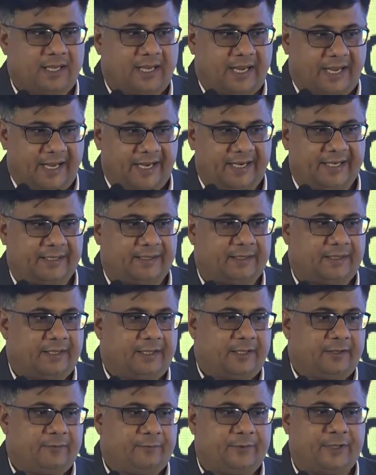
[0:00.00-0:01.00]
And
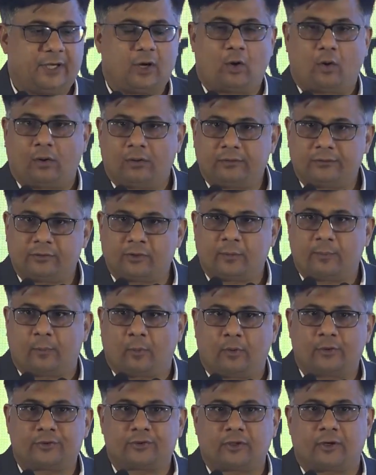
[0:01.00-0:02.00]
we also
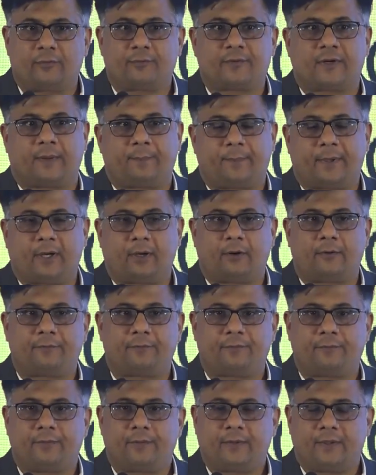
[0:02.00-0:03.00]
boast of couple
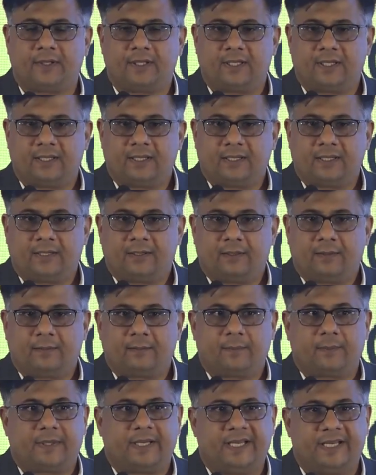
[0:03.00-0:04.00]
of
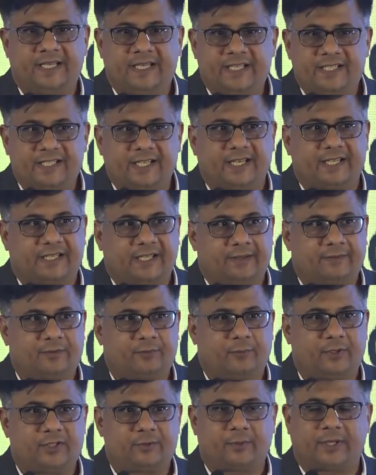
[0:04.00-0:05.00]
initiatives
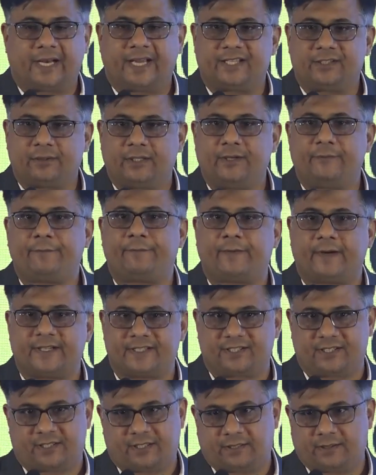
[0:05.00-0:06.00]
which were actually
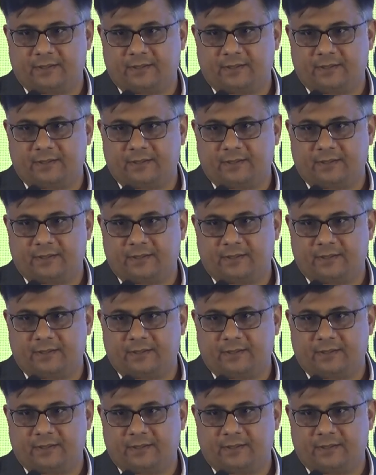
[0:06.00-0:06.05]
first,